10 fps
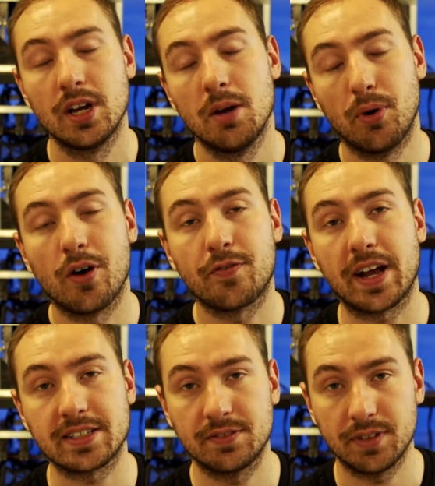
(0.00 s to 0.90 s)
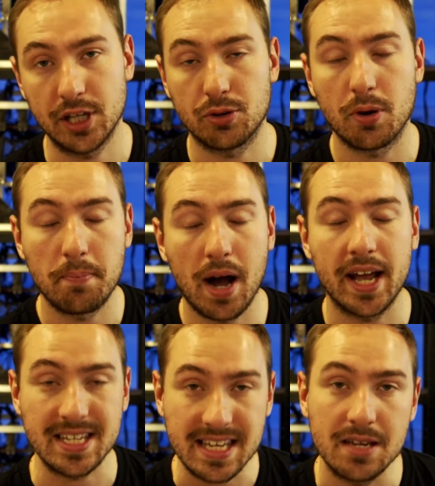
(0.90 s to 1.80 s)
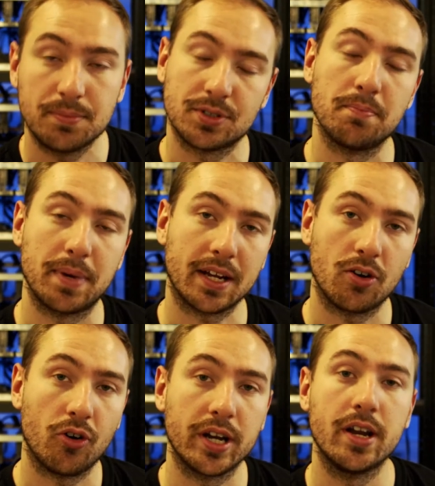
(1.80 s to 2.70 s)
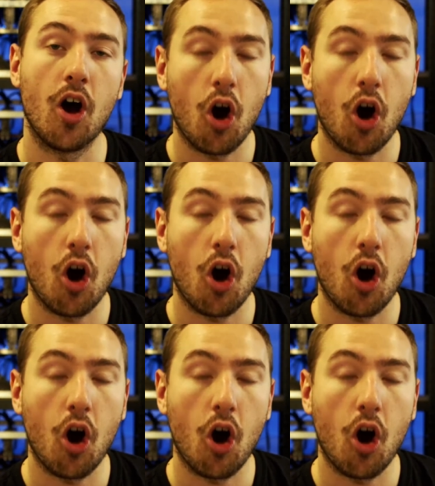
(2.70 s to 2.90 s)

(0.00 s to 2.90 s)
but effectively you can buy and keep some Bitcoin